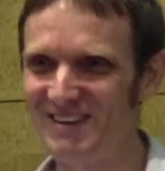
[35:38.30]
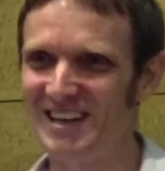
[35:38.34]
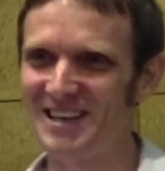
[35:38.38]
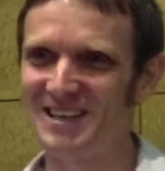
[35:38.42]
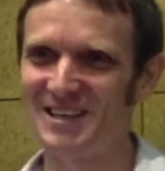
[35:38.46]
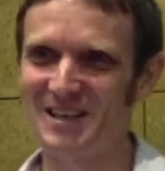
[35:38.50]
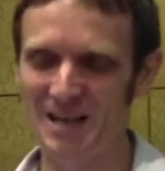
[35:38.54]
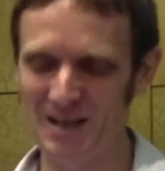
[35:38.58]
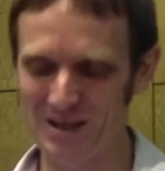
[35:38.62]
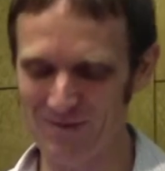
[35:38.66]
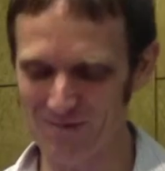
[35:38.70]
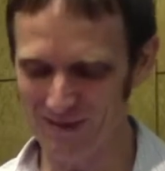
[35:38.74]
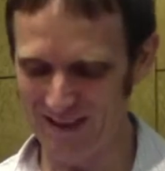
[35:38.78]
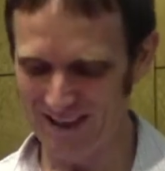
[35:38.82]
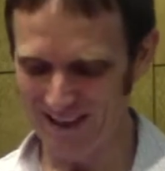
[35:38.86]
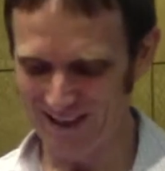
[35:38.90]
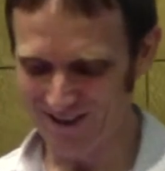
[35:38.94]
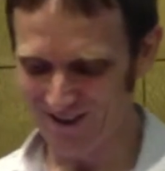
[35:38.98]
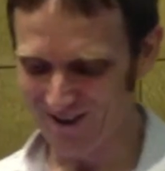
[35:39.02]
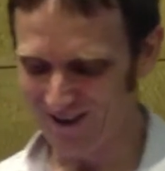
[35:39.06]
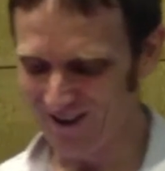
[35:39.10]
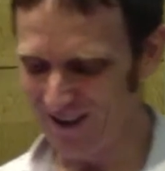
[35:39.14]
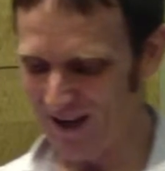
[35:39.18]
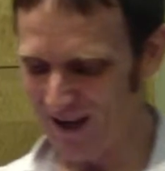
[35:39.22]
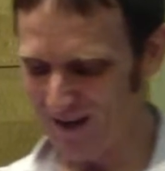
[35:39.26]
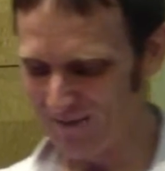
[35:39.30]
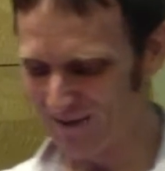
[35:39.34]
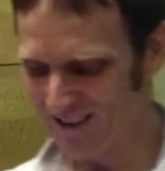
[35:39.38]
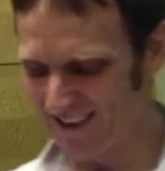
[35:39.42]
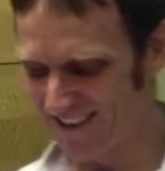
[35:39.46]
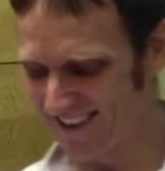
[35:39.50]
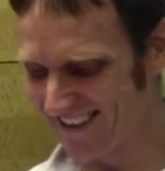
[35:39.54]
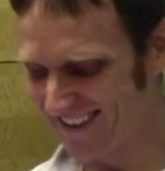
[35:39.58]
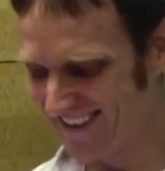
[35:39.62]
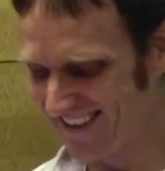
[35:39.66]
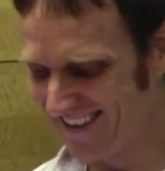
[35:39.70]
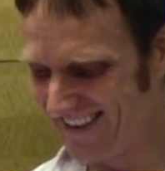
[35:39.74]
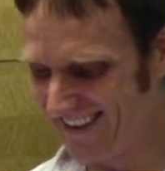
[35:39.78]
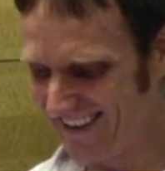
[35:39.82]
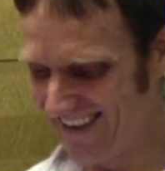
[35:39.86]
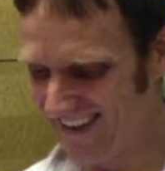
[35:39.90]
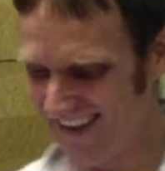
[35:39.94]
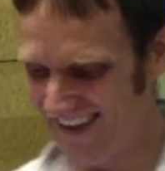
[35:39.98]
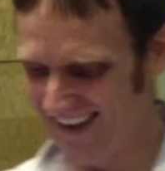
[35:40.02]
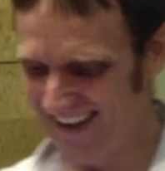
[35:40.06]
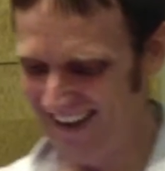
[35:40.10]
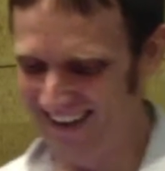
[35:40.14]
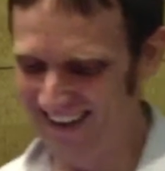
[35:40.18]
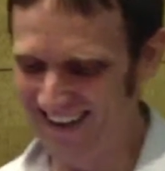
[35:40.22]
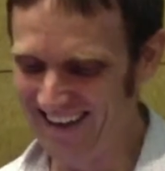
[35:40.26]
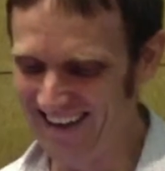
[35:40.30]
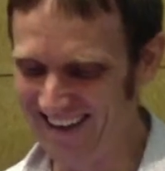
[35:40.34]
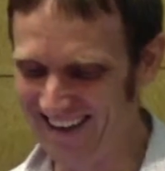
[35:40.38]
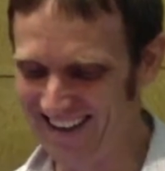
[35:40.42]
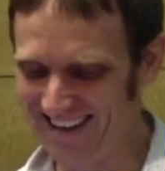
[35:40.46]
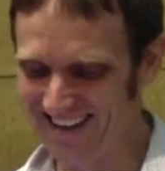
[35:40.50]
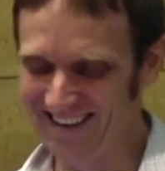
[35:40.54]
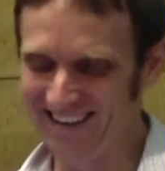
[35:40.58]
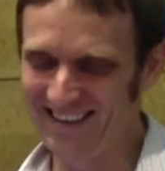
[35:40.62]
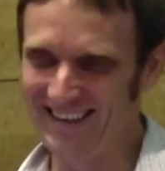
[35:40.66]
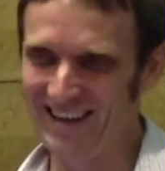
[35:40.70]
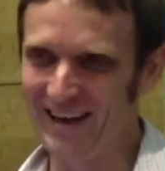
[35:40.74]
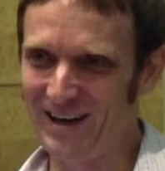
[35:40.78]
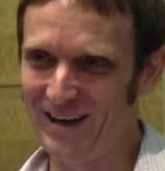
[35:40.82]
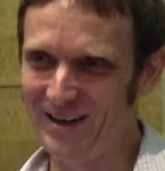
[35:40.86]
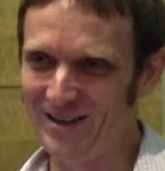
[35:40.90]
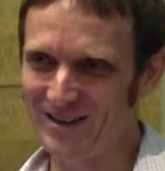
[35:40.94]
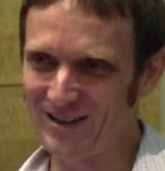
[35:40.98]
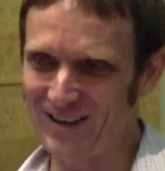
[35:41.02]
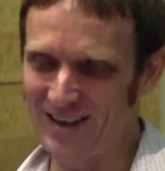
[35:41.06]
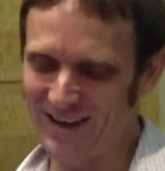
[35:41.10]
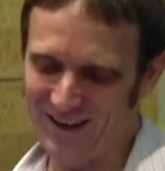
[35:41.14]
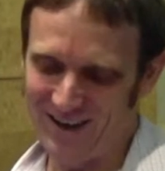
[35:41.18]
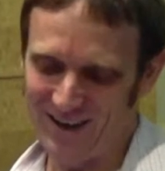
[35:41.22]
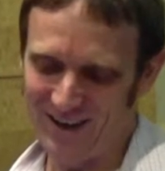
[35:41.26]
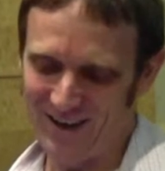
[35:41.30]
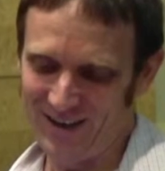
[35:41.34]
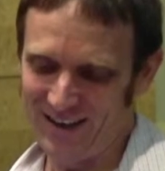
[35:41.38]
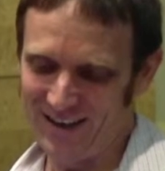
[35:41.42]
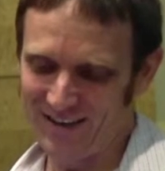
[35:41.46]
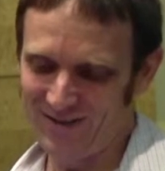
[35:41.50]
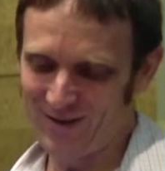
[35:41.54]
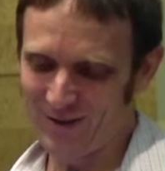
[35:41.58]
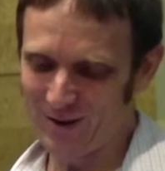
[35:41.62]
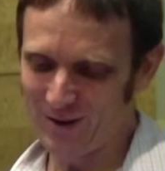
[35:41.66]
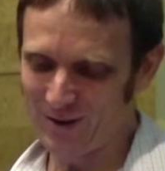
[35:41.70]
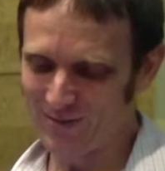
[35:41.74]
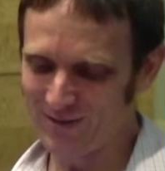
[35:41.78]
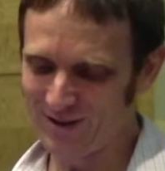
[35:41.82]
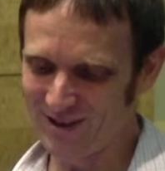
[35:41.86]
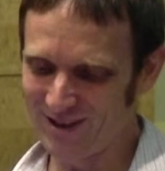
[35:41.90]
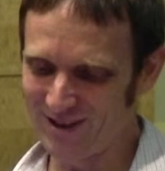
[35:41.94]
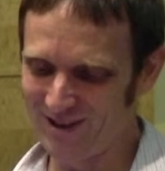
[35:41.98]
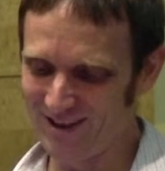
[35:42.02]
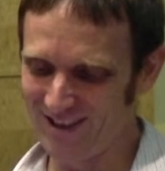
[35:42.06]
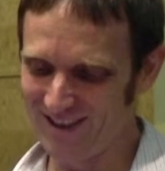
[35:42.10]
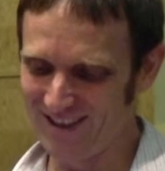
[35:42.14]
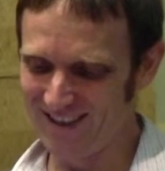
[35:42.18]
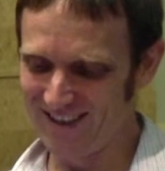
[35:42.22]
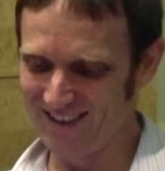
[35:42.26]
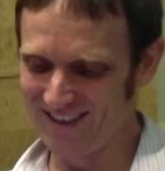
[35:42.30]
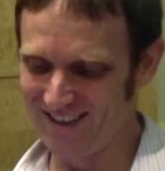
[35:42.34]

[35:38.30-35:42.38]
exponential llamas. And I also had online forums. So this